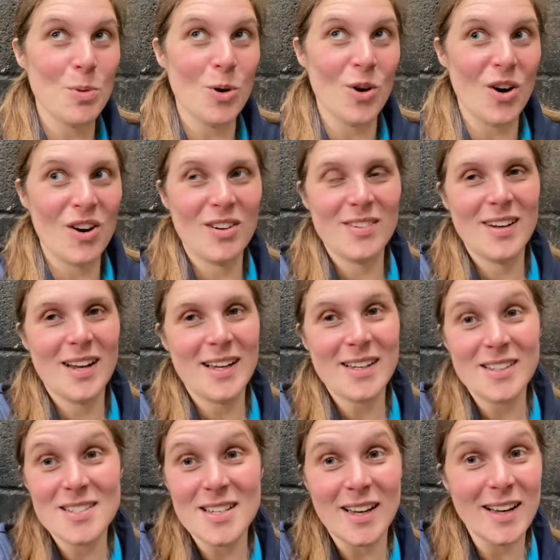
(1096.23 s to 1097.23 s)
But
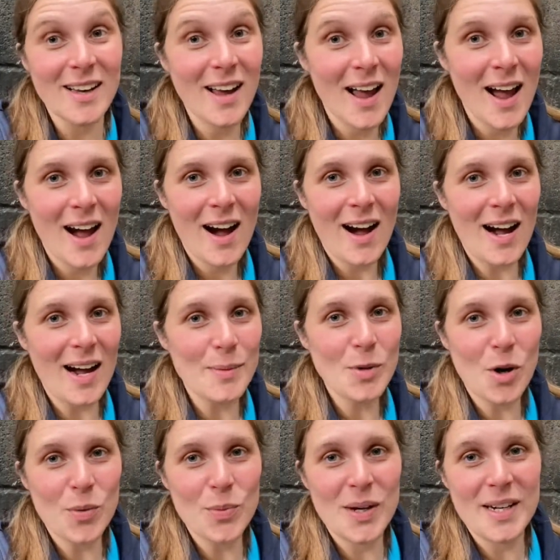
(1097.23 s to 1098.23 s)
like I say, I'm
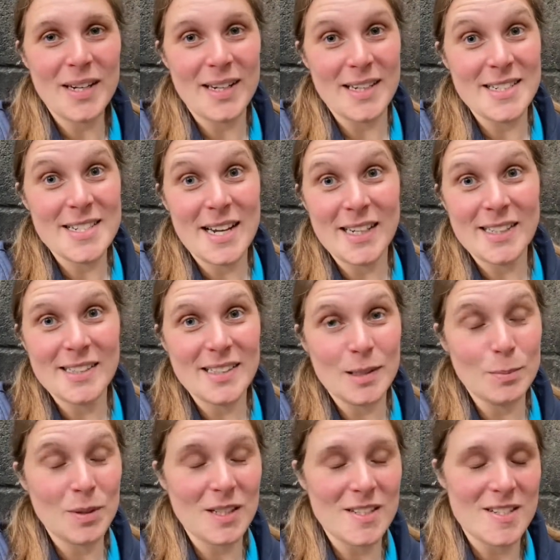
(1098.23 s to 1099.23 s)
not reading into
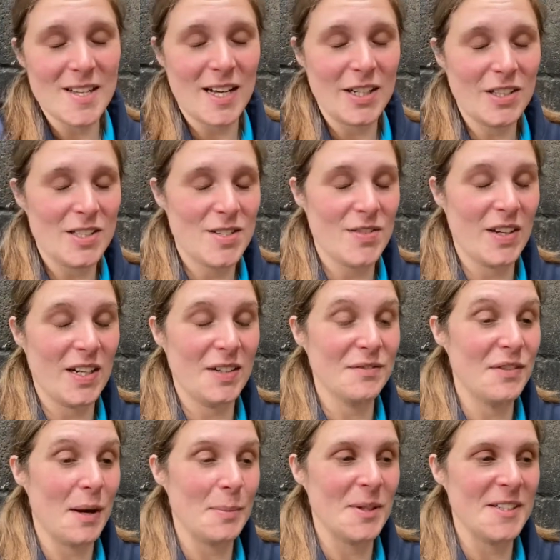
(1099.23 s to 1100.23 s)
anything because Arthur's feeling
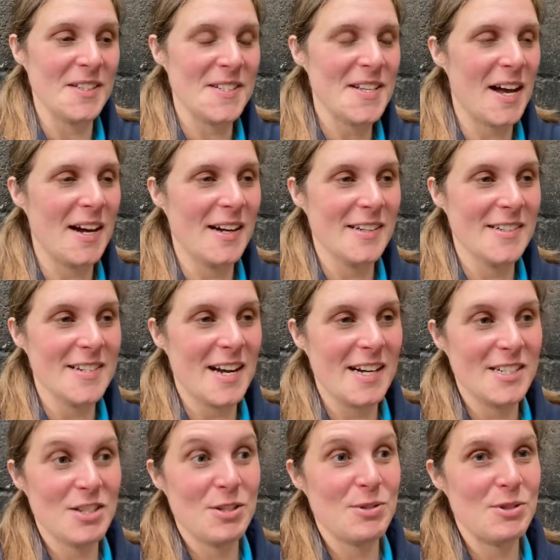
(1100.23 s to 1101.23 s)
fabulous, and
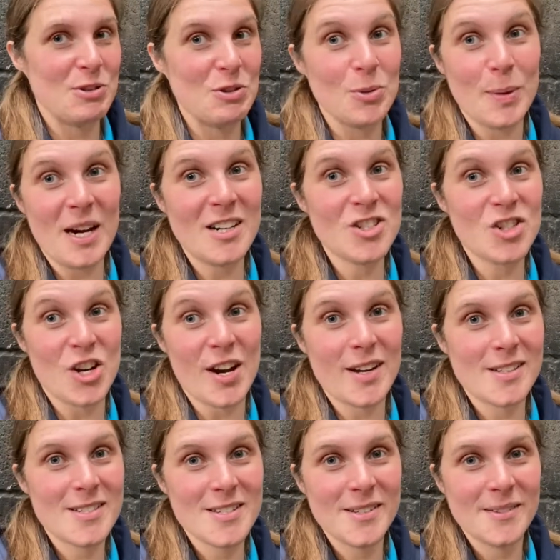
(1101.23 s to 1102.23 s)
I do the back
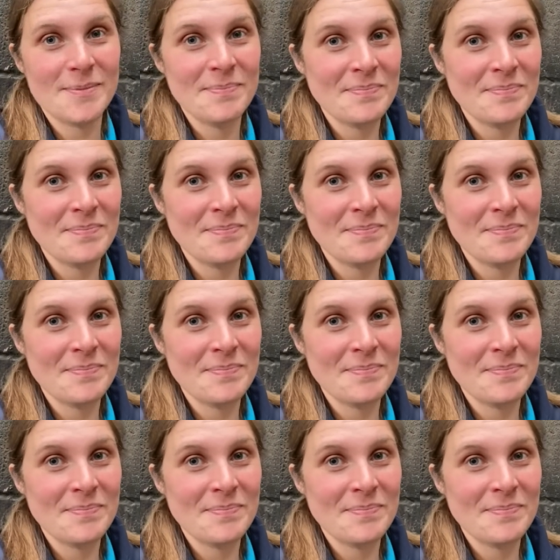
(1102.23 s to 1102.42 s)
checks.